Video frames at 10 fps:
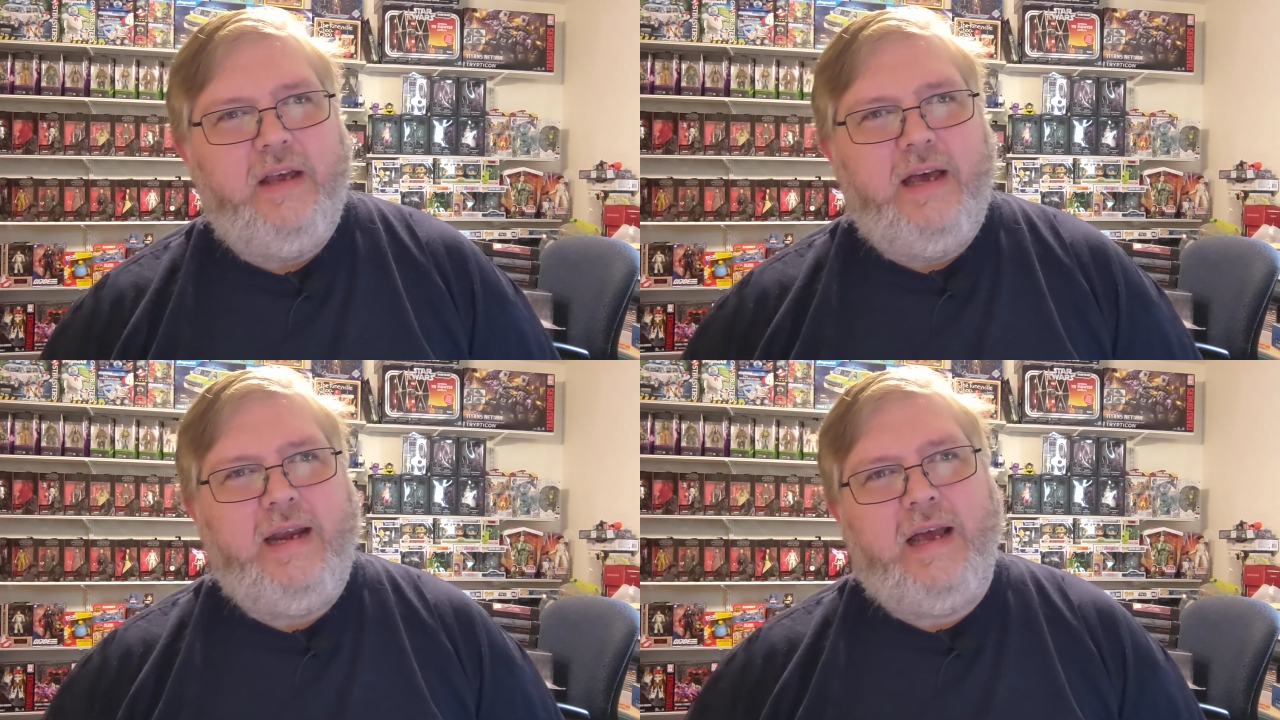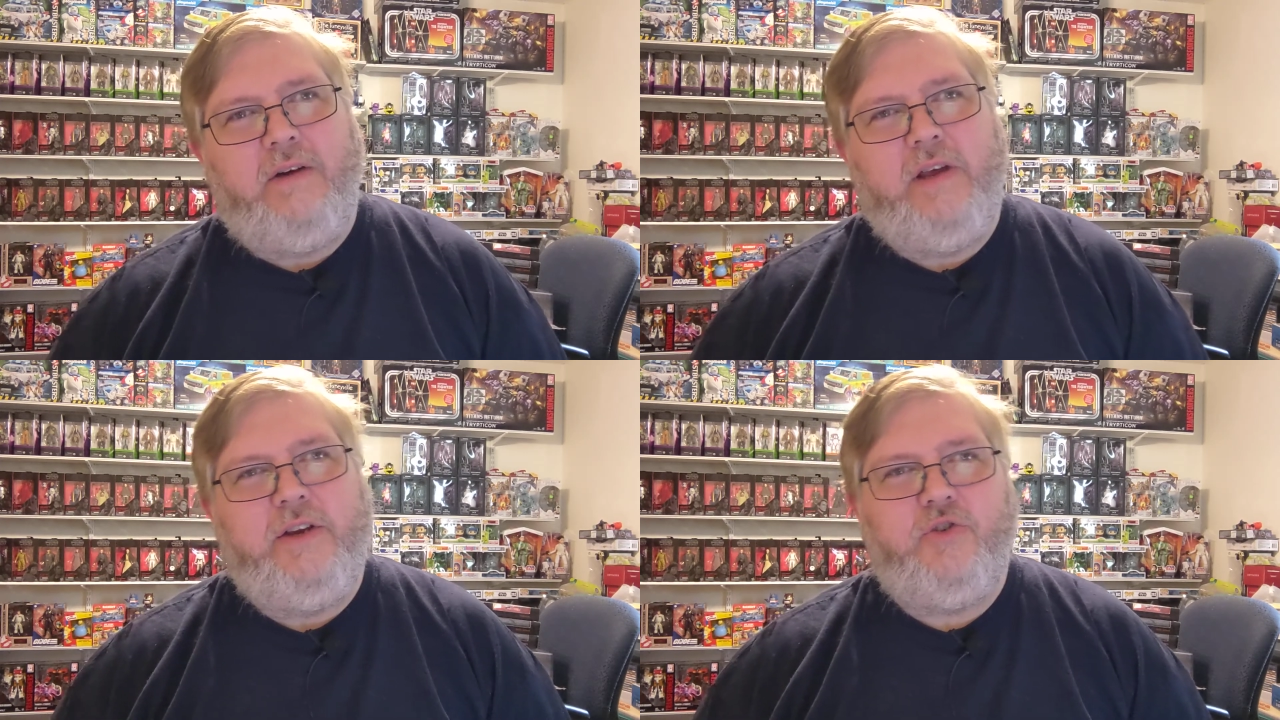and
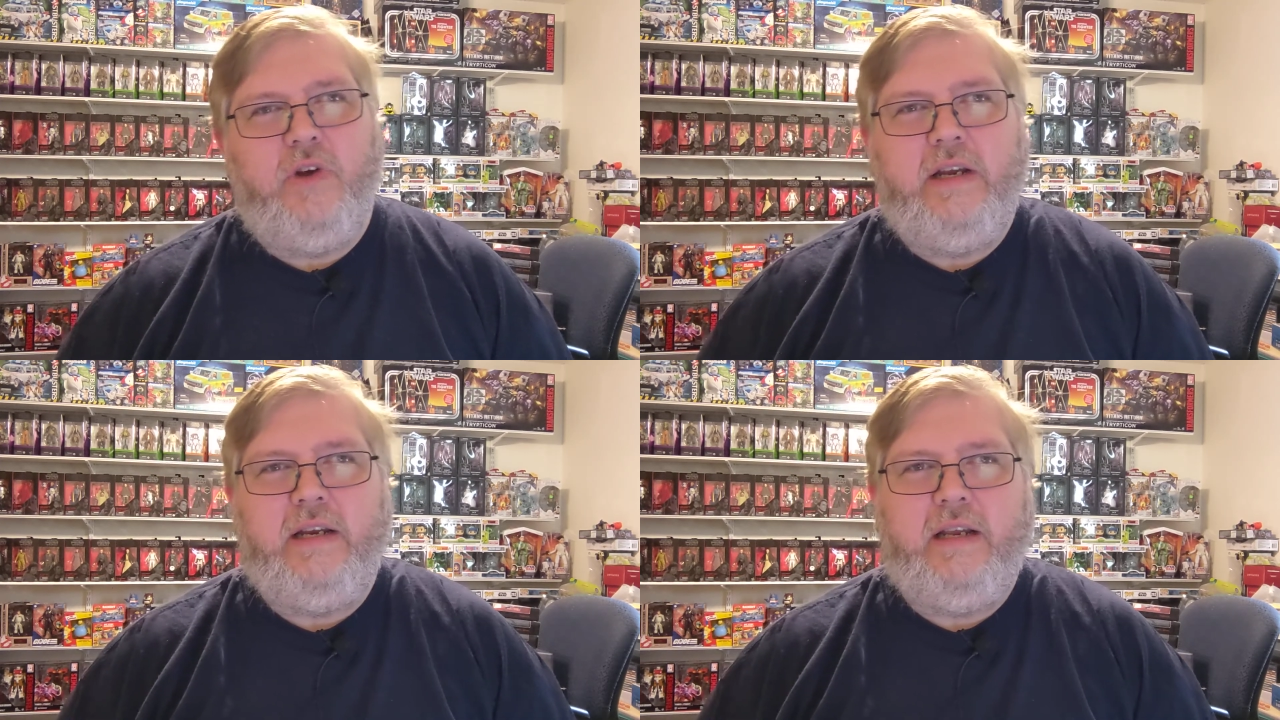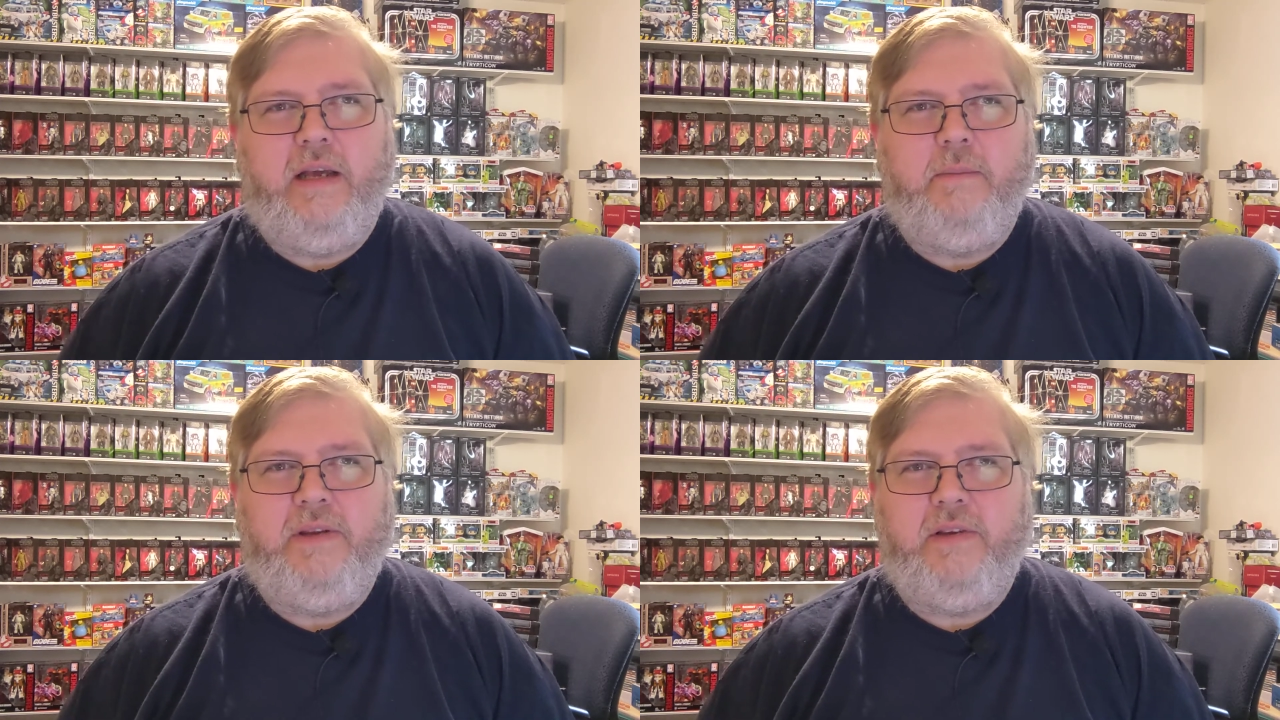how he treated
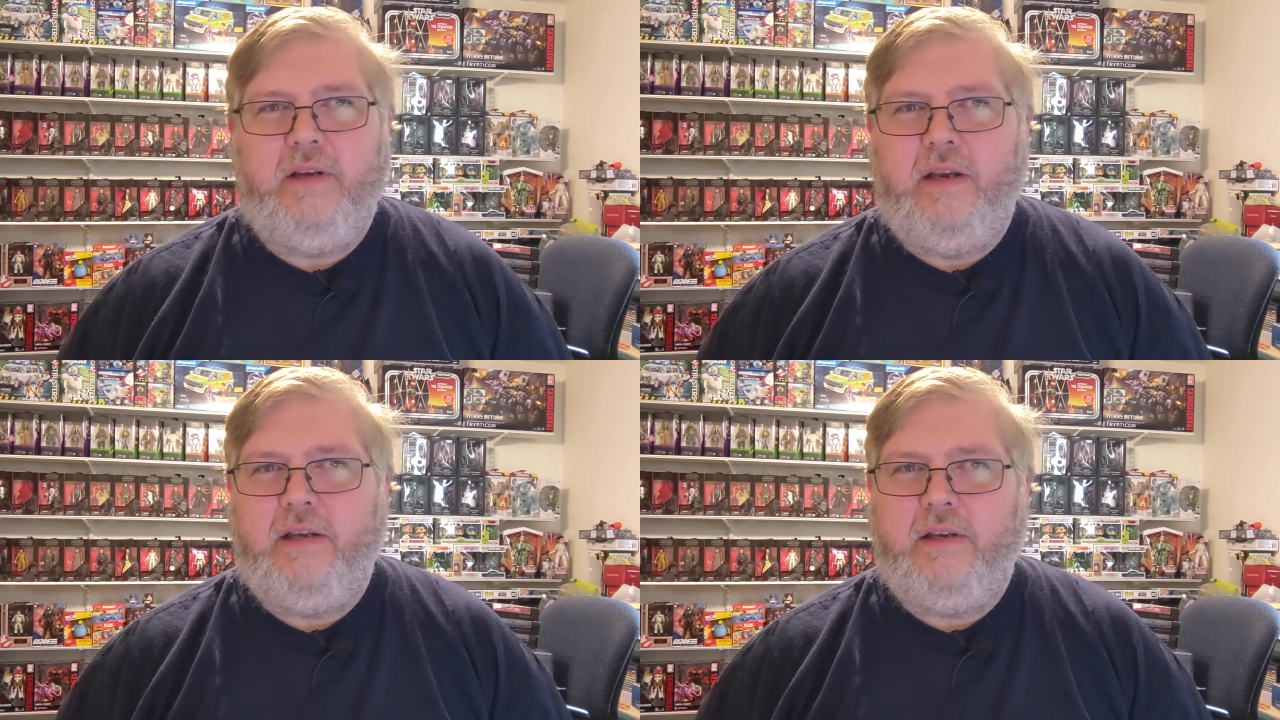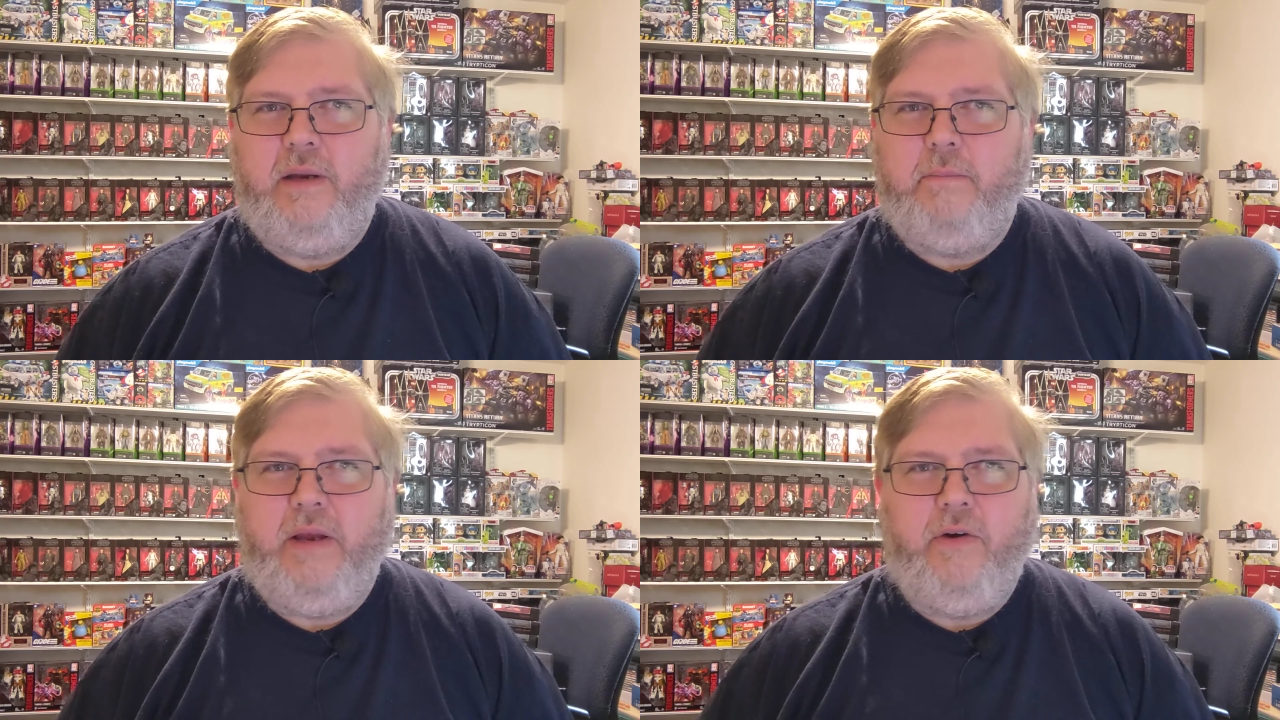him as an
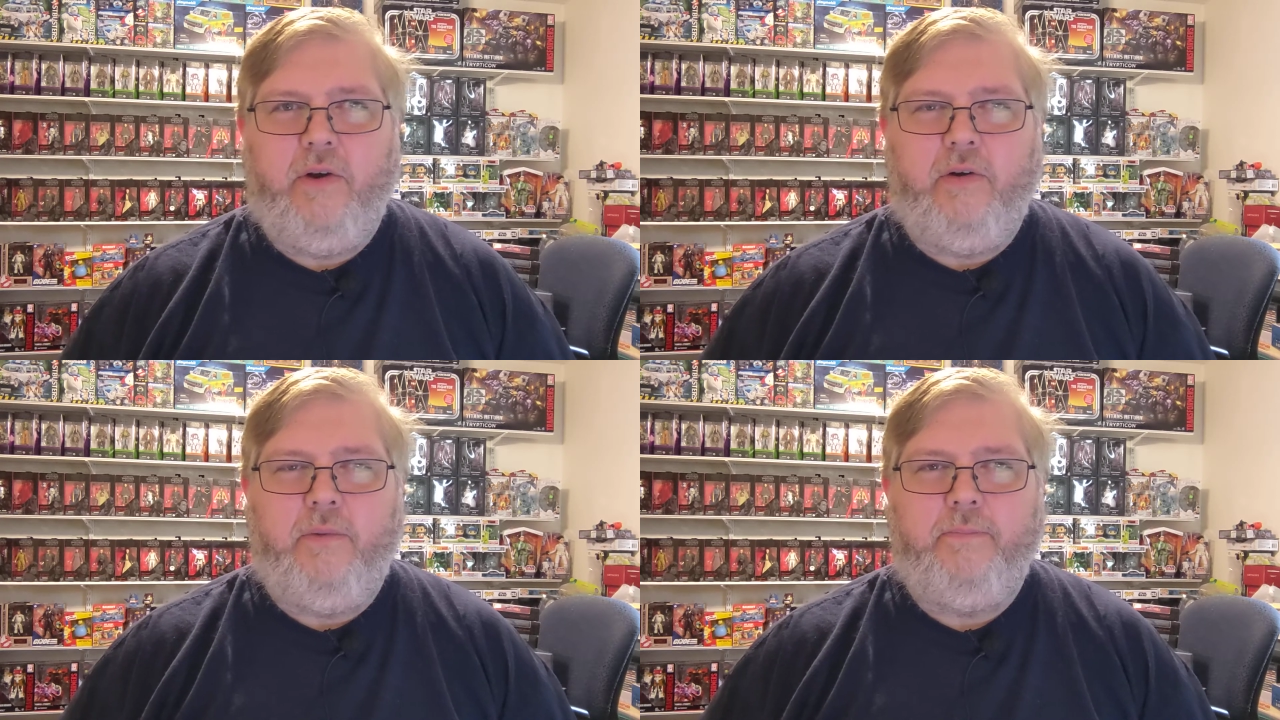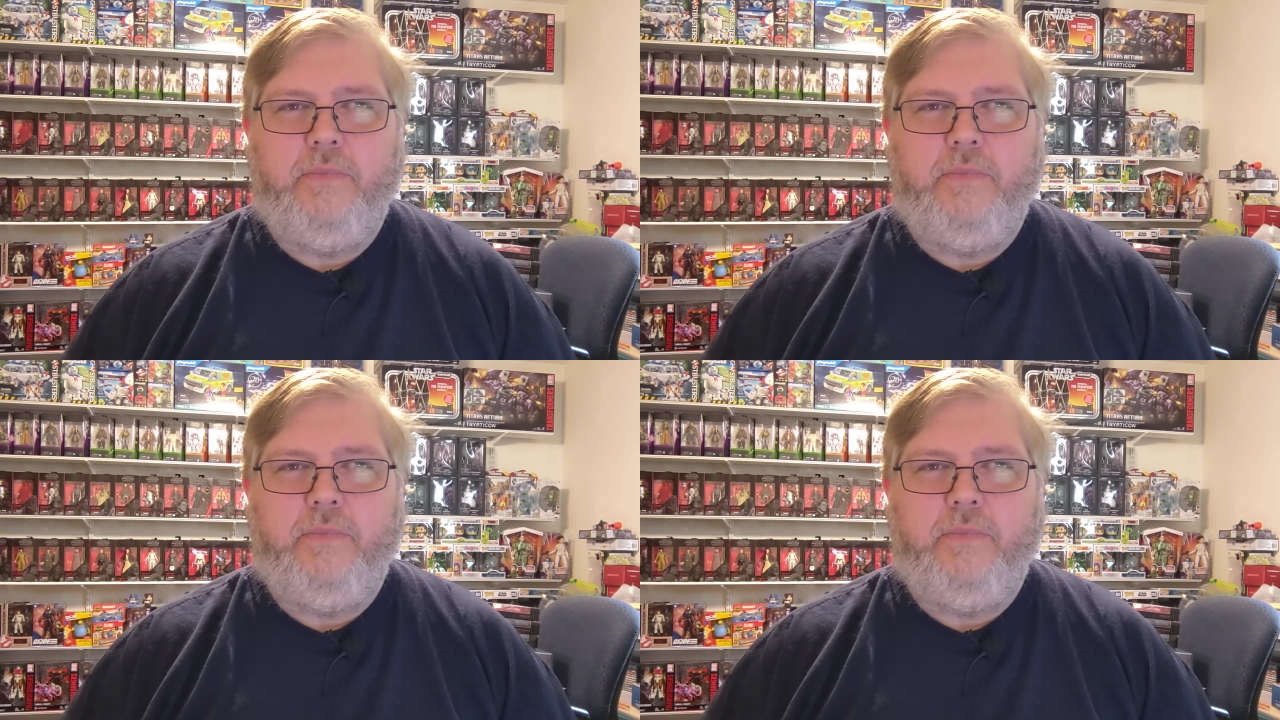Imperial.